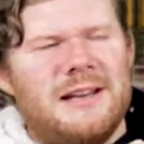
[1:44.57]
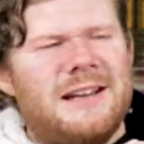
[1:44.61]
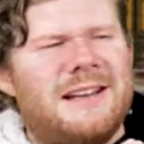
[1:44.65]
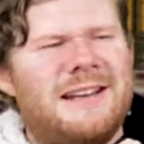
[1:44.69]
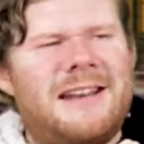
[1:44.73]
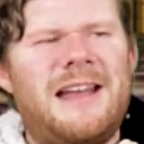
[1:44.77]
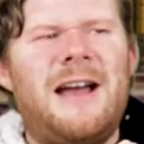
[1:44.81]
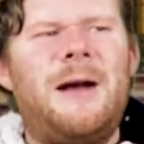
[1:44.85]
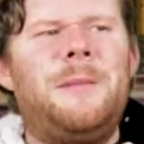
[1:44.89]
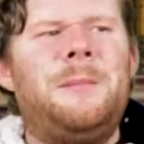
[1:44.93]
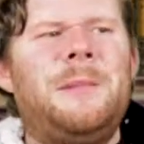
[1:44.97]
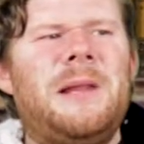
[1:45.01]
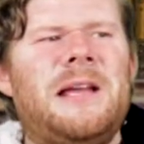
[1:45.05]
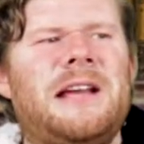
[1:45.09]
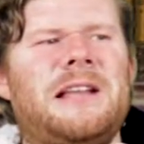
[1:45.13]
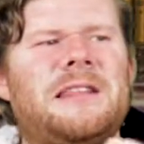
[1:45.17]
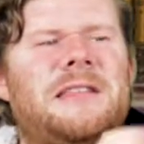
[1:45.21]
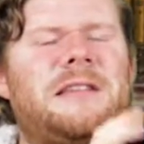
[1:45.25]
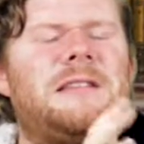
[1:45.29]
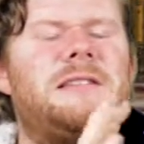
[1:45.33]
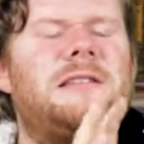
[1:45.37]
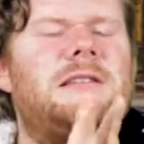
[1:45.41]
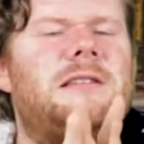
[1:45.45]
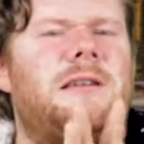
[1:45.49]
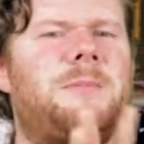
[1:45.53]
Now,
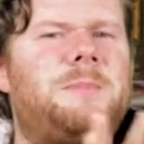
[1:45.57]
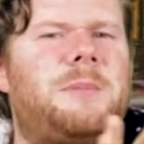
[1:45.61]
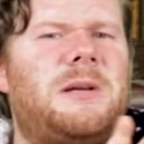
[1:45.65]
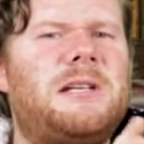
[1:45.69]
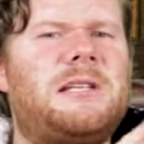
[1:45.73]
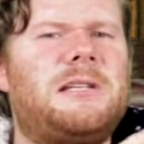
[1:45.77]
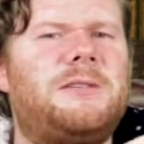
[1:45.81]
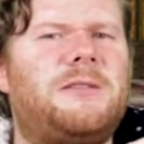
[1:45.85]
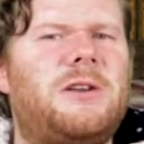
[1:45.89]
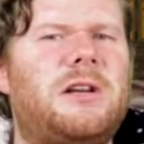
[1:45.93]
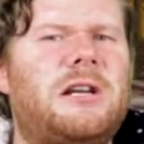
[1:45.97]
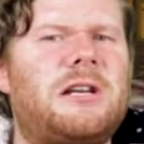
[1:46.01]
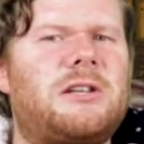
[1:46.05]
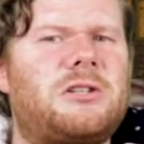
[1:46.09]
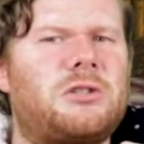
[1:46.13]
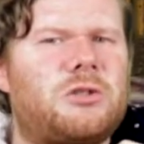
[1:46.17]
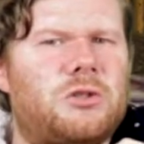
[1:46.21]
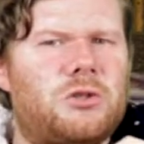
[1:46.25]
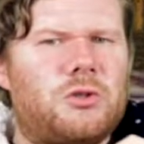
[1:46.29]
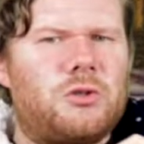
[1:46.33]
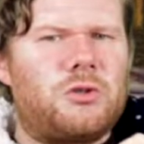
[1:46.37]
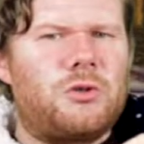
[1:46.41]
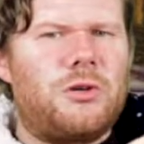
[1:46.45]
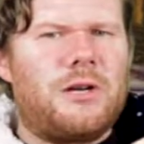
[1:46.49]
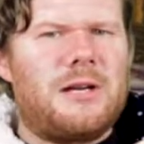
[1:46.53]
this is a bit of an
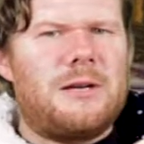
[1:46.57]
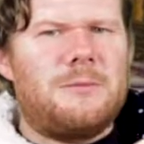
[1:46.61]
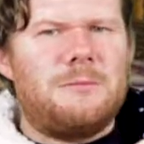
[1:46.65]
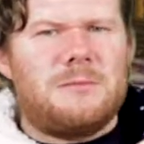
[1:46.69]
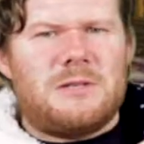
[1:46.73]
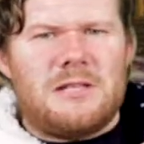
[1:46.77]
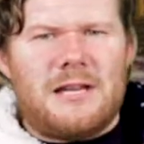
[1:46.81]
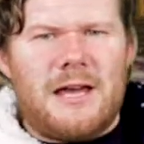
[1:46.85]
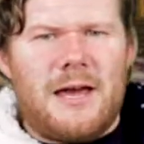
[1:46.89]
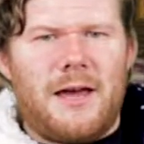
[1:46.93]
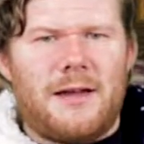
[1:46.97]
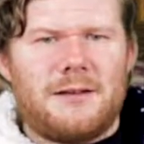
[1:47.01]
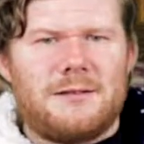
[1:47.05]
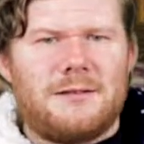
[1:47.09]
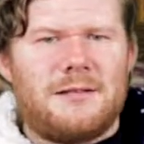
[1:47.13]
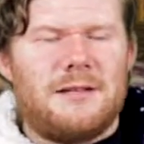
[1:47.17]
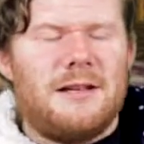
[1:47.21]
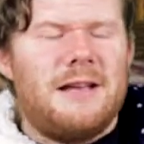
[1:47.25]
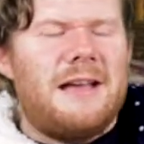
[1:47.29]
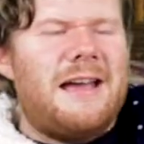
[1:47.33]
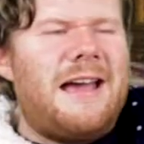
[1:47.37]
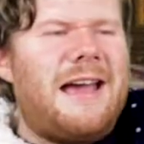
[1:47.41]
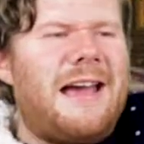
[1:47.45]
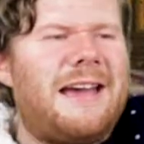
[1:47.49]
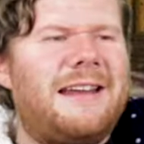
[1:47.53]
extreme test,
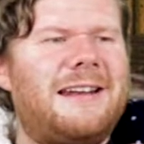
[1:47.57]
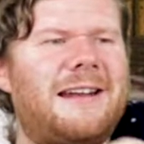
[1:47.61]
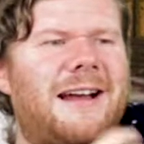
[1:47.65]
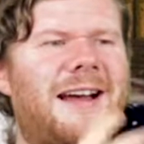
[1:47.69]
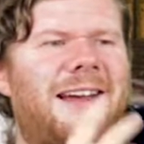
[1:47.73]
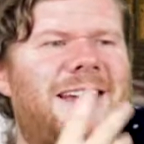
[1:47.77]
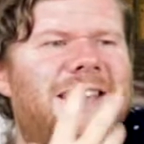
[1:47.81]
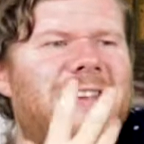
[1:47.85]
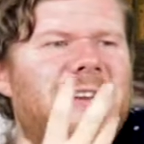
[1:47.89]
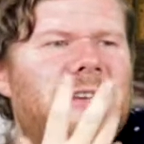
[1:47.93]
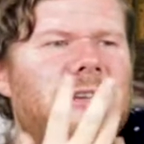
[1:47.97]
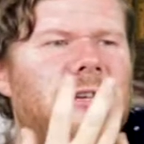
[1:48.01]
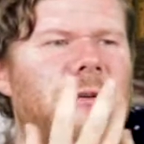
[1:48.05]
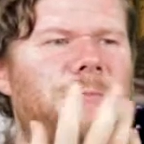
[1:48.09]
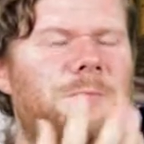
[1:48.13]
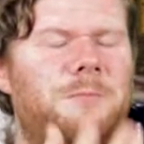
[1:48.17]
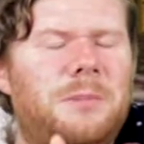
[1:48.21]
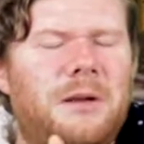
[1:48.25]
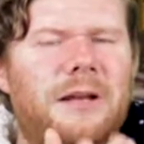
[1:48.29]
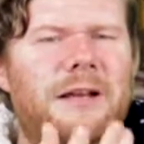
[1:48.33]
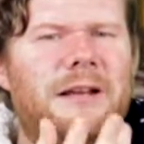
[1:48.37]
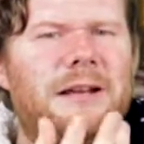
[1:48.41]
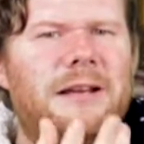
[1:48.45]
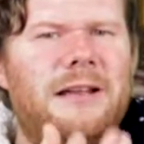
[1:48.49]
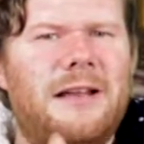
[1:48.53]
and I can
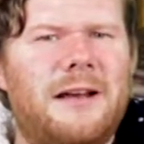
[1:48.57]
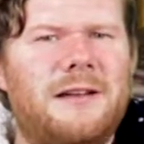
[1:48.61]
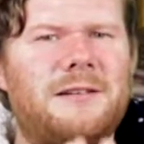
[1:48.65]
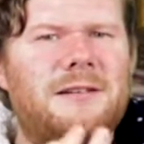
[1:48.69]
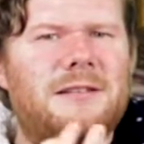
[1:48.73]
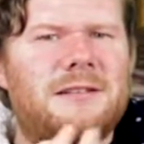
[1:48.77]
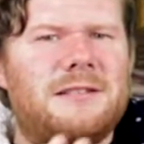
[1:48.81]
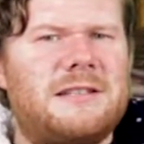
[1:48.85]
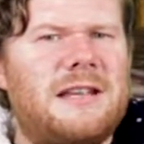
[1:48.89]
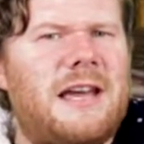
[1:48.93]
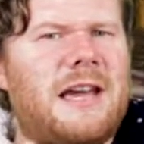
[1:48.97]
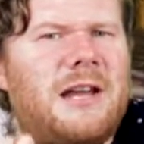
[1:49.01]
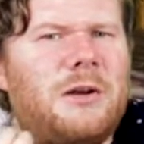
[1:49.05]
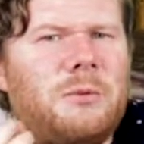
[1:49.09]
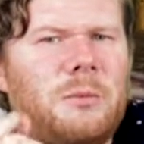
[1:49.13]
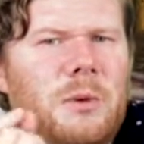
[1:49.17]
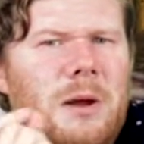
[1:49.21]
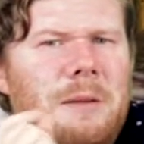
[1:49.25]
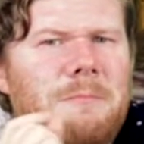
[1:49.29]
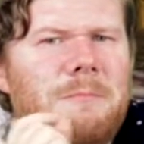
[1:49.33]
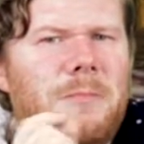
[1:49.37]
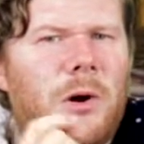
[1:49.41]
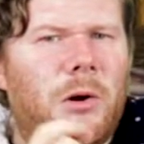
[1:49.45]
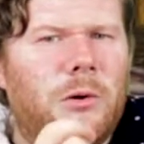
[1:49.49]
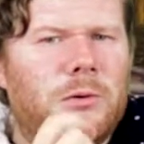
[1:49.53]
completely understand where
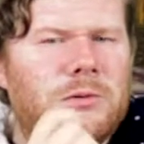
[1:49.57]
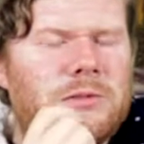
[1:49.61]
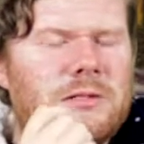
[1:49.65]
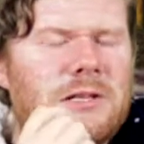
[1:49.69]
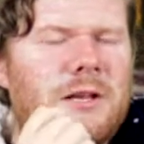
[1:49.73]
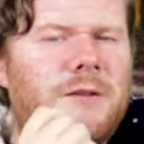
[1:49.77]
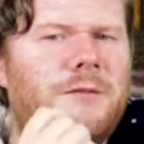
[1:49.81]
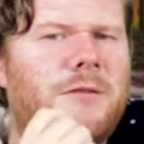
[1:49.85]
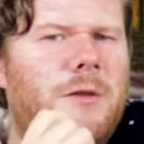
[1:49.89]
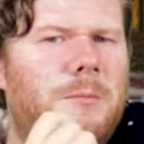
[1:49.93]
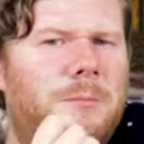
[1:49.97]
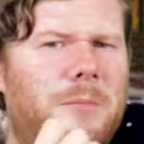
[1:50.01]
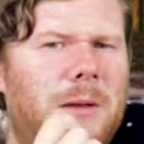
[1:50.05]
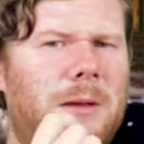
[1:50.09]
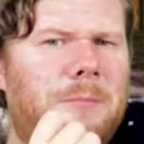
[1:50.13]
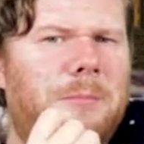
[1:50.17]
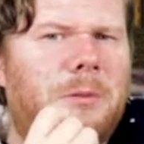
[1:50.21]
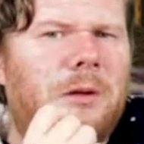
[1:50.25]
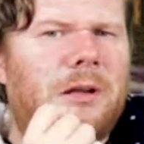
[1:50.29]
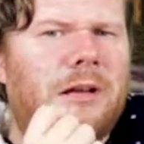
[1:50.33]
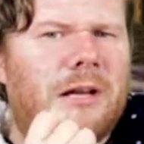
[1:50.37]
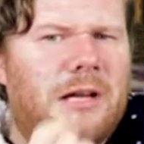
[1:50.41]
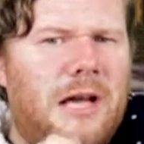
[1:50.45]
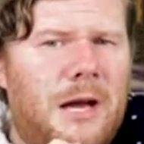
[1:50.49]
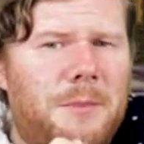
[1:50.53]
most of the people
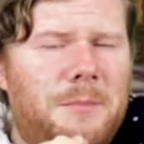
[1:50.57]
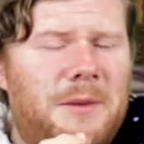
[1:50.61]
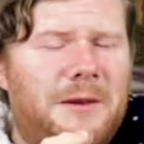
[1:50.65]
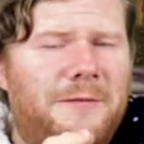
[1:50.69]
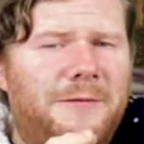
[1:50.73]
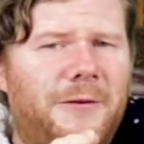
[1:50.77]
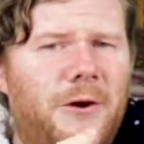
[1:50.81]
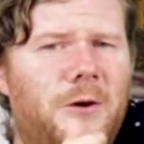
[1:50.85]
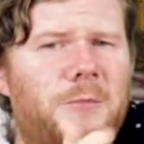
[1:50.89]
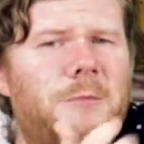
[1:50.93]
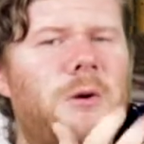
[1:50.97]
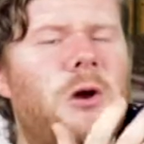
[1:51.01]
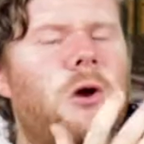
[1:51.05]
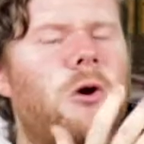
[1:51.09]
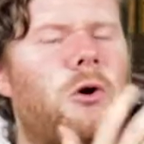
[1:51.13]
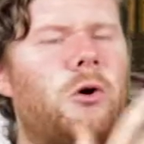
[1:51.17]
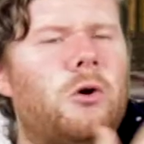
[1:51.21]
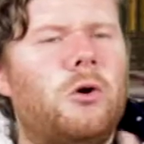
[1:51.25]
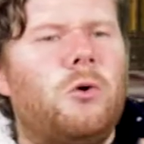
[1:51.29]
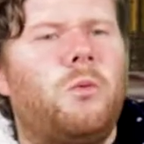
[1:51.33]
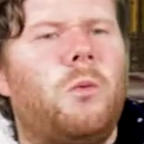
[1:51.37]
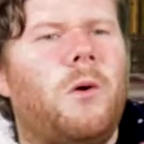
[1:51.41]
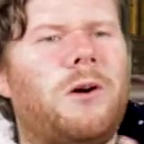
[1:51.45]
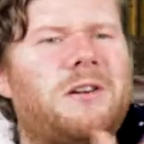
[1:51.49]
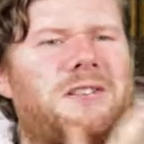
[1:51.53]
are coming from
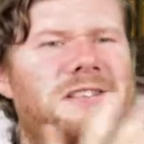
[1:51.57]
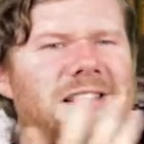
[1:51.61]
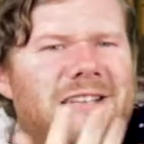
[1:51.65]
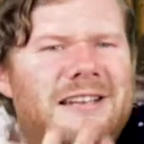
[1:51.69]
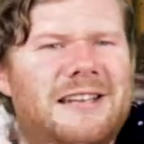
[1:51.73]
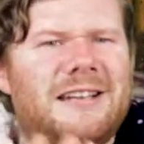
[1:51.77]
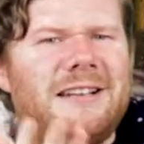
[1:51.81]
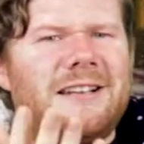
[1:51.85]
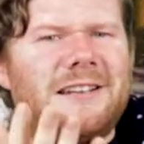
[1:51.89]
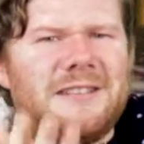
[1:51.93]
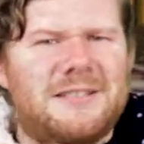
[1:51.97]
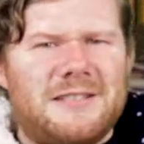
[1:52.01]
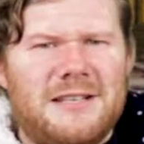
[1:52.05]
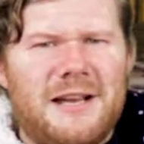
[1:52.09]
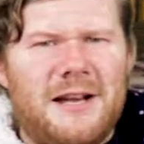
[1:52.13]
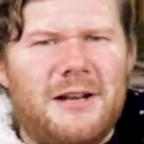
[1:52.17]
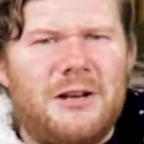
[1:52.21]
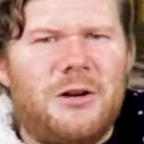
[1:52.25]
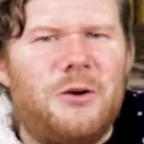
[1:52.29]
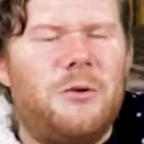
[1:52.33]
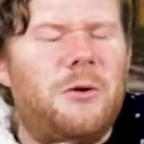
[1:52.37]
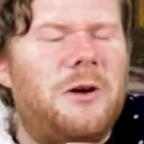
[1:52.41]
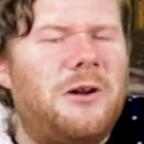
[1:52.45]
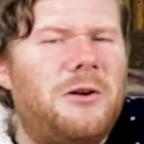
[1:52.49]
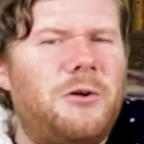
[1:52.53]
who want to kill
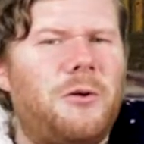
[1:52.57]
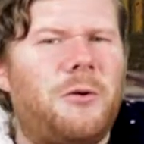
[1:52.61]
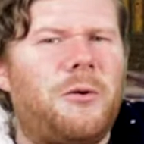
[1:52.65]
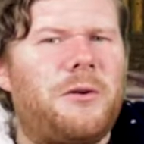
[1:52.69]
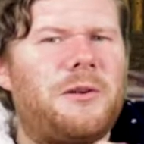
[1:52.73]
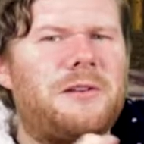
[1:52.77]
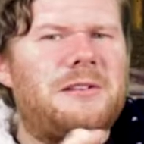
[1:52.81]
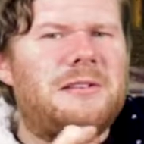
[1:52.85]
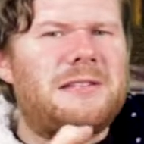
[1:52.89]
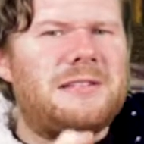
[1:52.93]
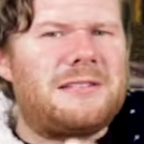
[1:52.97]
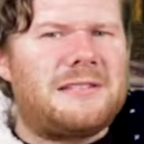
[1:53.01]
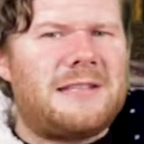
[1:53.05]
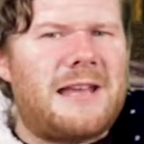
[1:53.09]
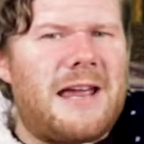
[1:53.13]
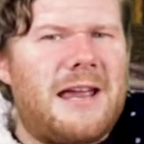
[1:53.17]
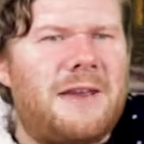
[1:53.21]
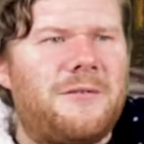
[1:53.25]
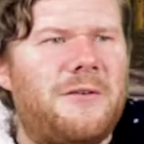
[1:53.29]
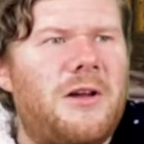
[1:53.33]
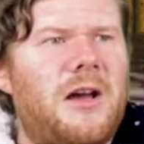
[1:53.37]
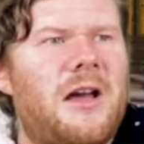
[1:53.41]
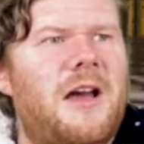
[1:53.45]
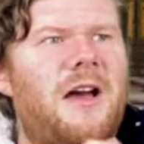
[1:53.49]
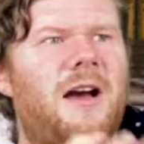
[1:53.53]
Asano in order to save
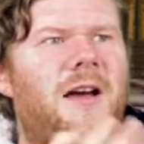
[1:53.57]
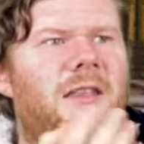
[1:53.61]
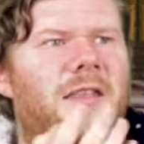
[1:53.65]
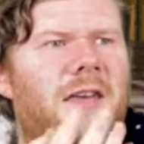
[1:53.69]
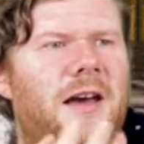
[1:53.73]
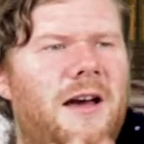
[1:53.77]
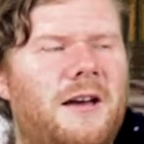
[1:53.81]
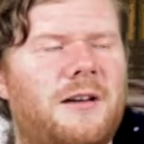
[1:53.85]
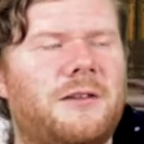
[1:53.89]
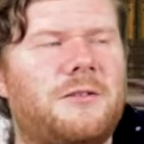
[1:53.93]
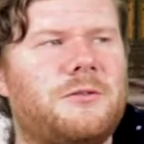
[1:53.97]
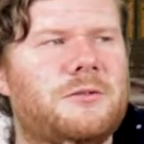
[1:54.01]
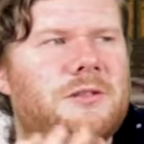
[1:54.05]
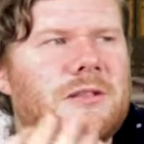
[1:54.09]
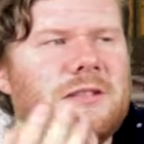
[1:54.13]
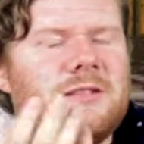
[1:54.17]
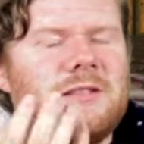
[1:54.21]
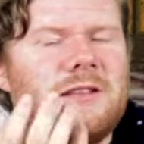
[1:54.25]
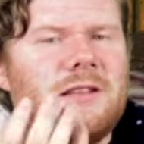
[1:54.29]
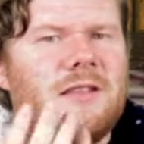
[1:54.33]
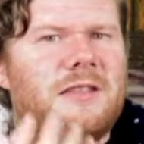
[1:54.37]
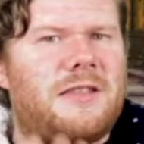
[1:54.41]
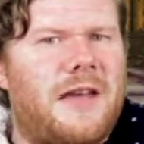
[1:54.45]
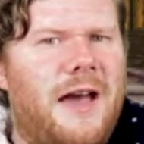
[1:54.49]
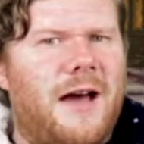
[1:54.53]
thousands
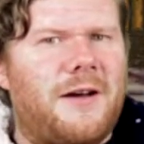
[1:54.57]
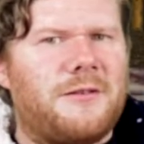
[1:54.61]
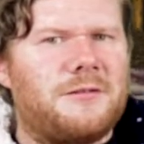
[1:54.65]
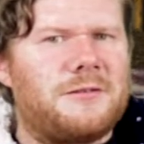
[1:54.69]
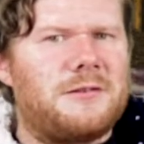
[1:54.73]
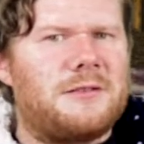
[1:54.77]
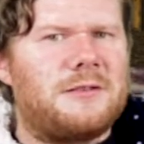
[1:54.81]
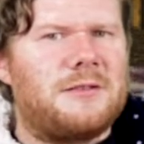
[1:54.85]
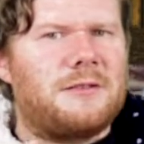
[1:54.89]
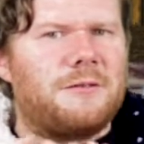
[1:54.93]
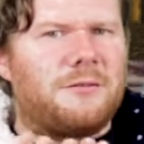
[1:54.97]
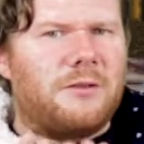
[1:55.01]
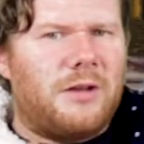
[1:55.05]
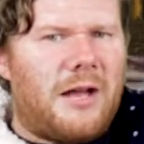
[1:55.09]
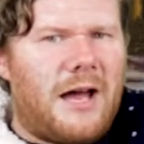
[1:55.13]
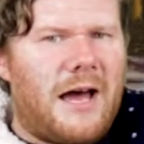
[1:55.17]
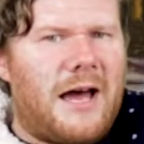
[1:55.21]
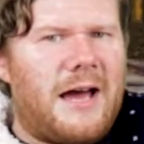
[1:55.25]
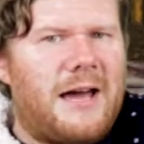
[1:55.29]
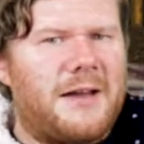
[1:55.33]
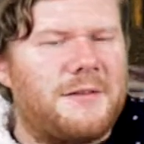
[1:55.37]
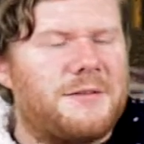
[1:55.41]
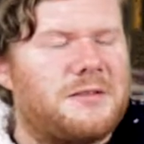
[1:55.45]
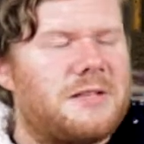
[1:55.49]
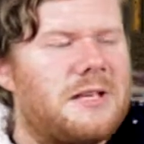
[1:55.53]
and thousands of
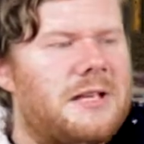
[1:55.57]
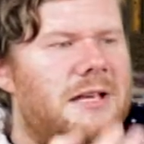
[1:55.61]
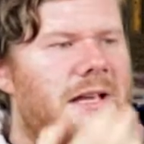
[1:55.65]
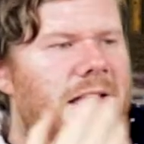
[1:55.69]
lives.